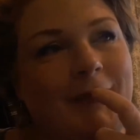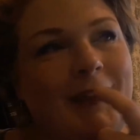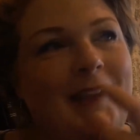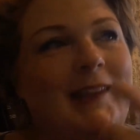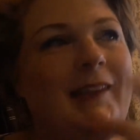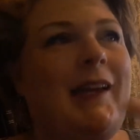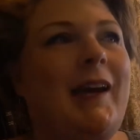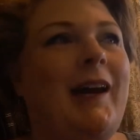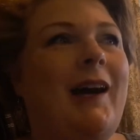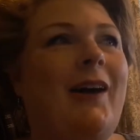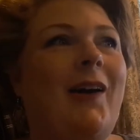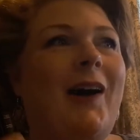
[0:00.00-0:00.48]

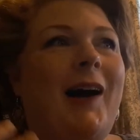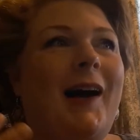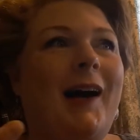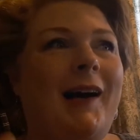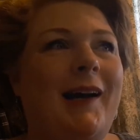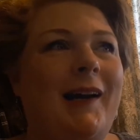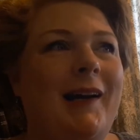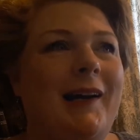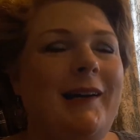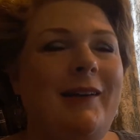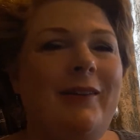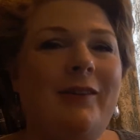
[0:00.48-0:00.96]
Now,
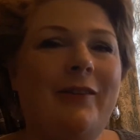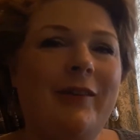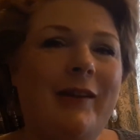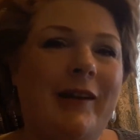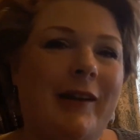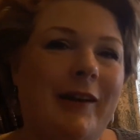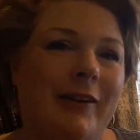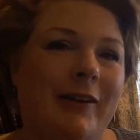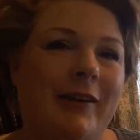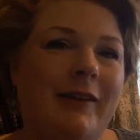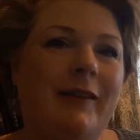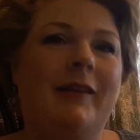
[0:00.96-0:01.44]
I don't
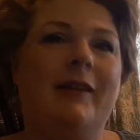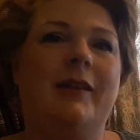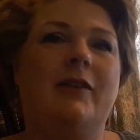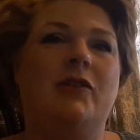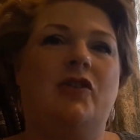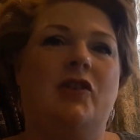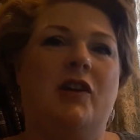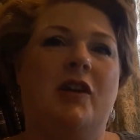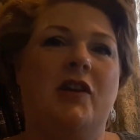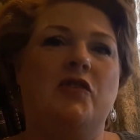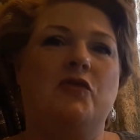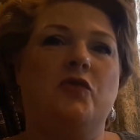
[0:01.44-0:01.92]
carry a lot of
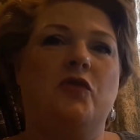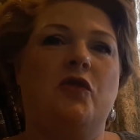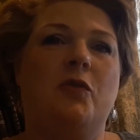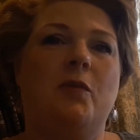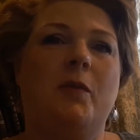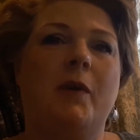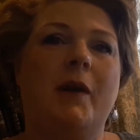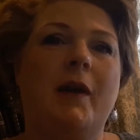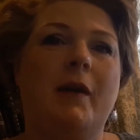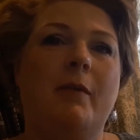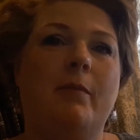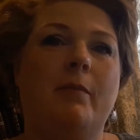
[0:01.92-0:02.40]
change with
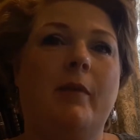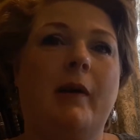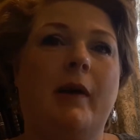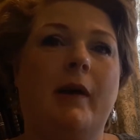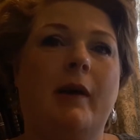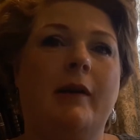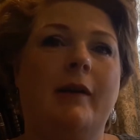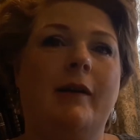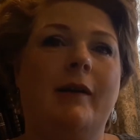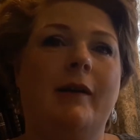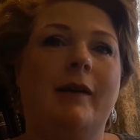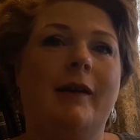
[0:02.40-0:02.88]
me,
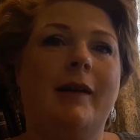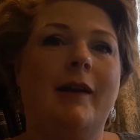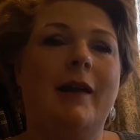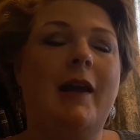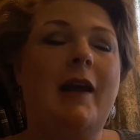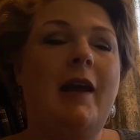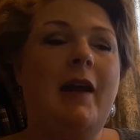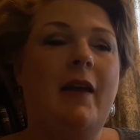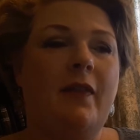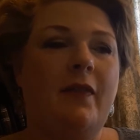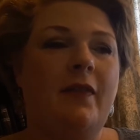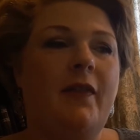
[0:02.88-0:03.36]
but
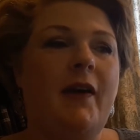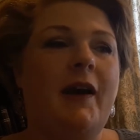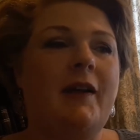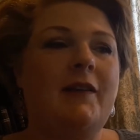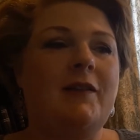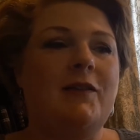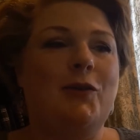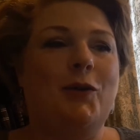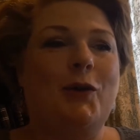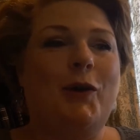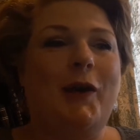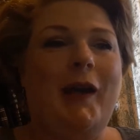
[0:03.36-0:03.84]

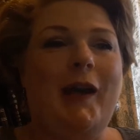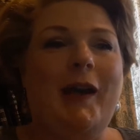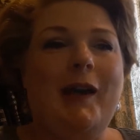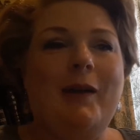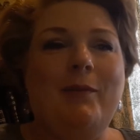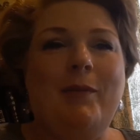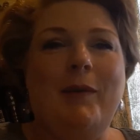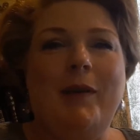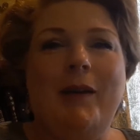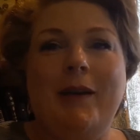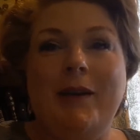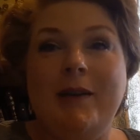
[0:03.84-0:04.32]
that's okay
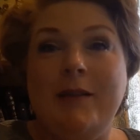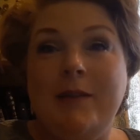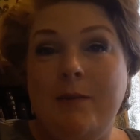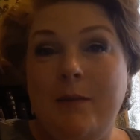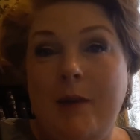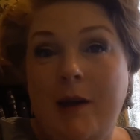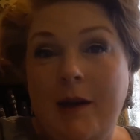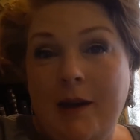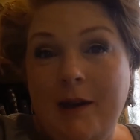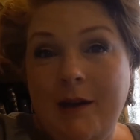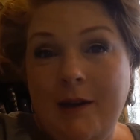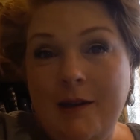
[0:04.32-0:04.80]
because
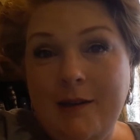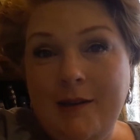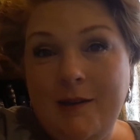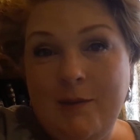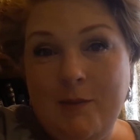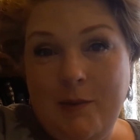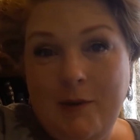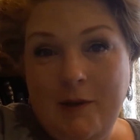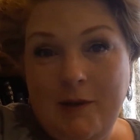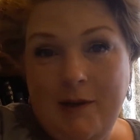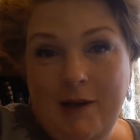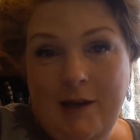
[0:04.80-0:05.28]
my
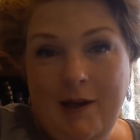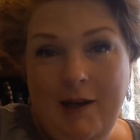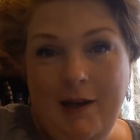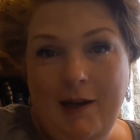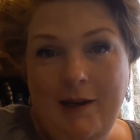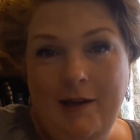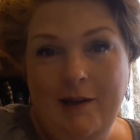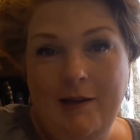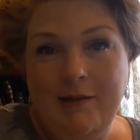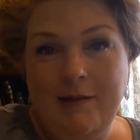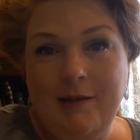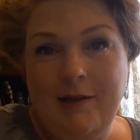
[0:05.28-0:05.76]
husband
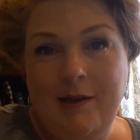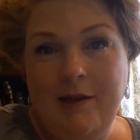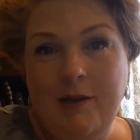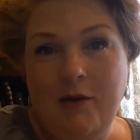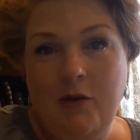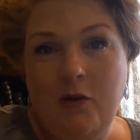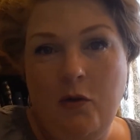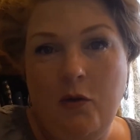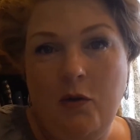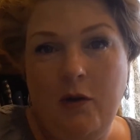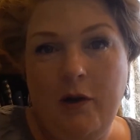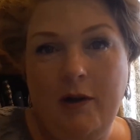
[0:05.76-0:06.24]
has a
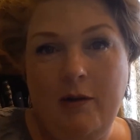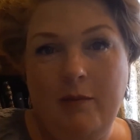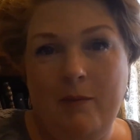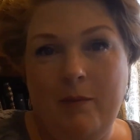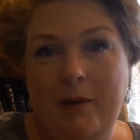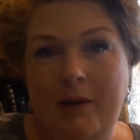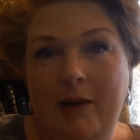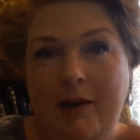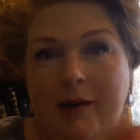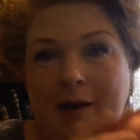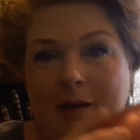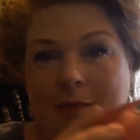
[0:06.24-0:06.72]
coin
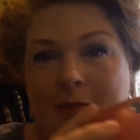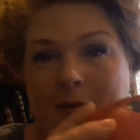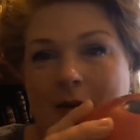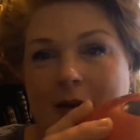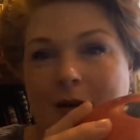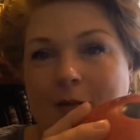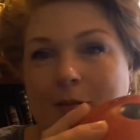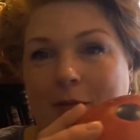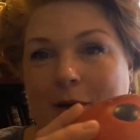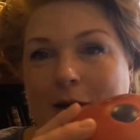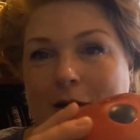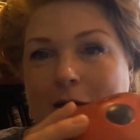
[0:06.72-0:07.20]
bank I'm going
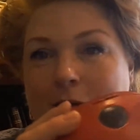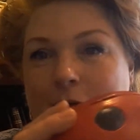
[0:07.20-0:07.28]
to borrow